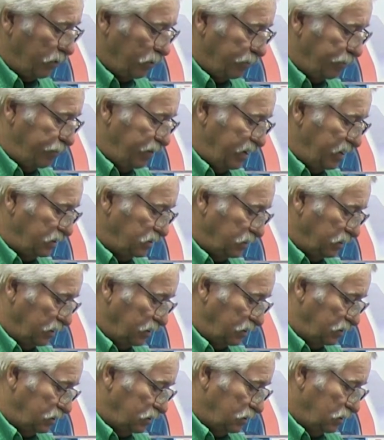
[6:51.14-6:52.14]
their
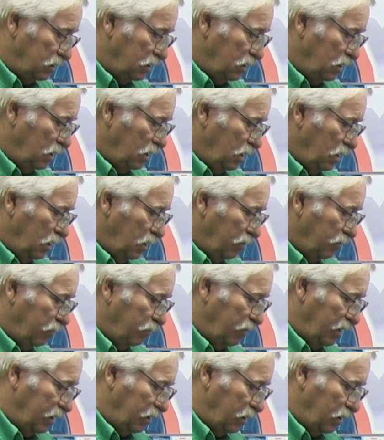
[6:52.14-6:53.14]
business,
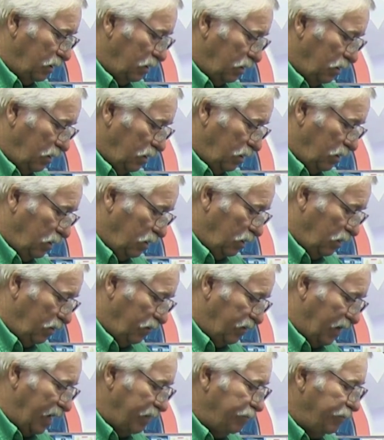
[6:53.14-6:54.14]
but
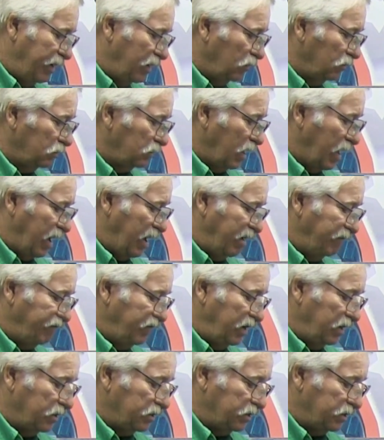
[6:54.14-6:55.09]
they built heavy